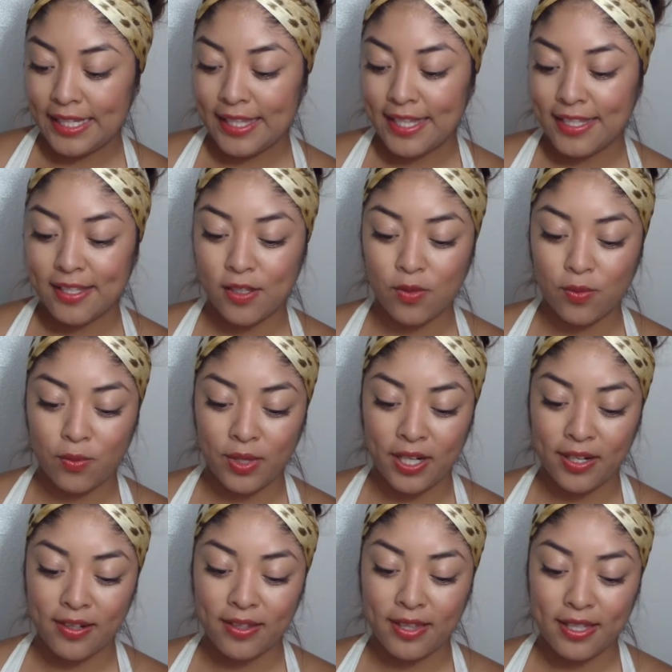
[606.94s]
This is
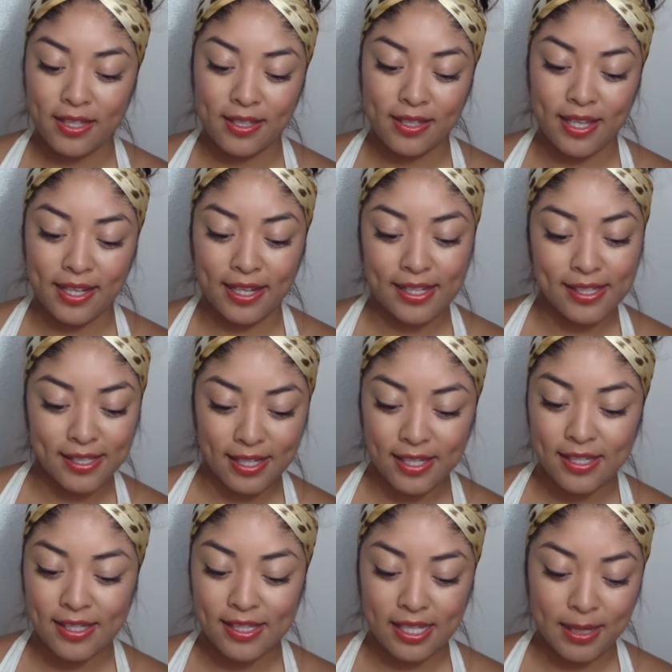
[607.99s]
weird, then like I
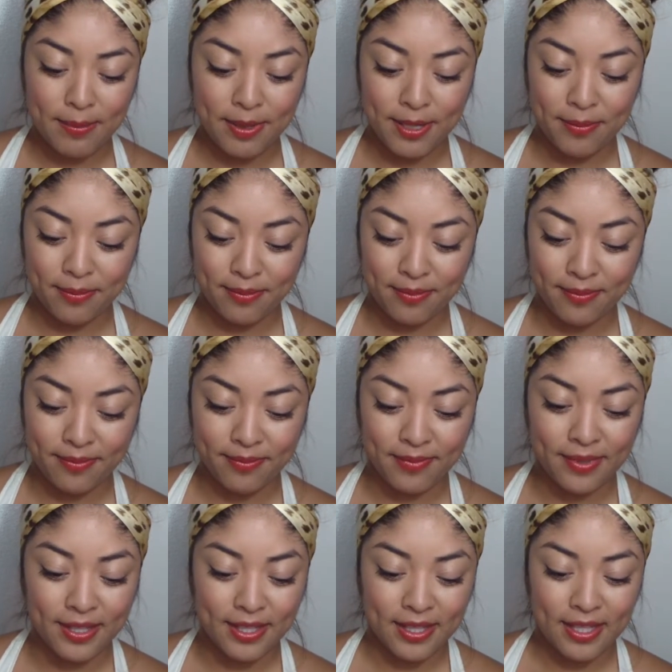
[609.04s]
said, skip it.
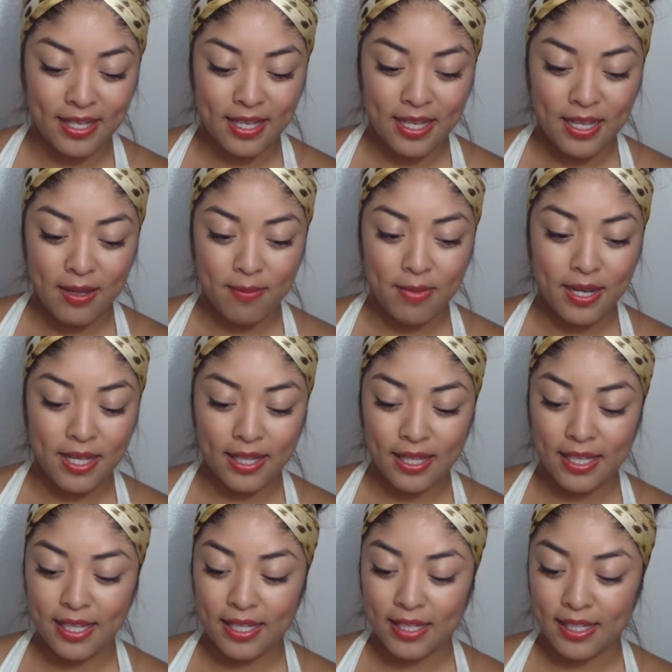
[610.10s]
But
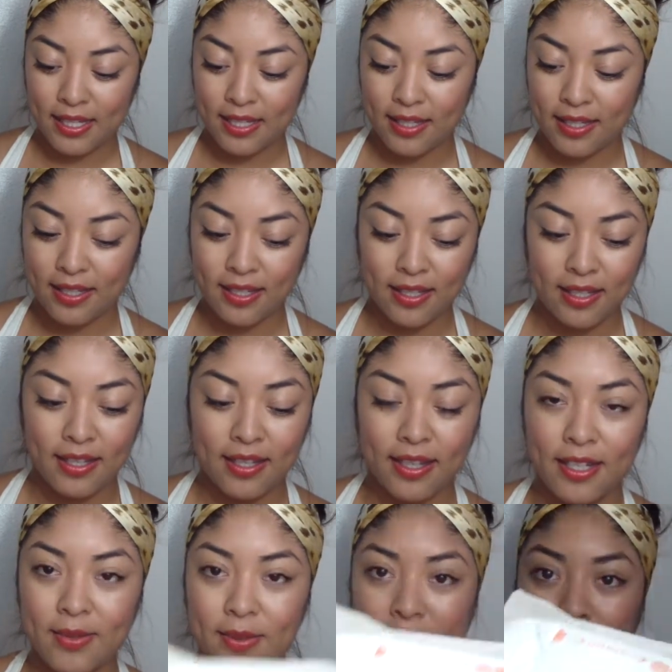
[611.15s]
like,
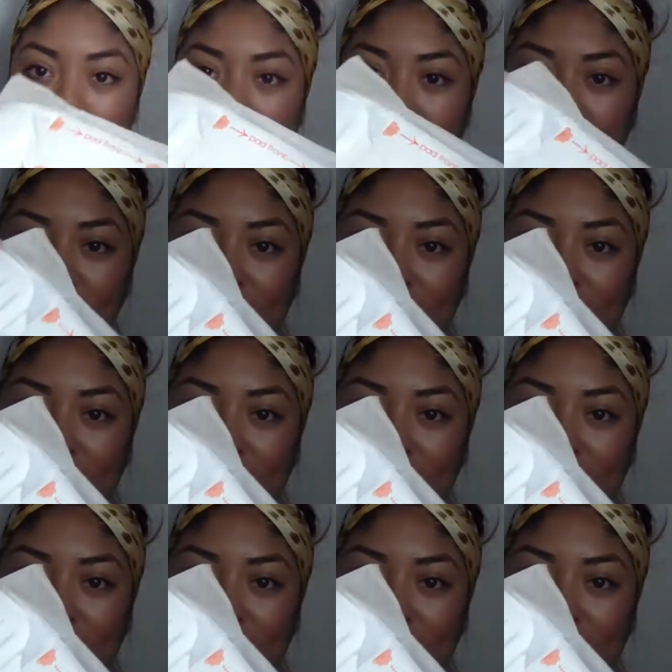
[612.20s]
here's what the pad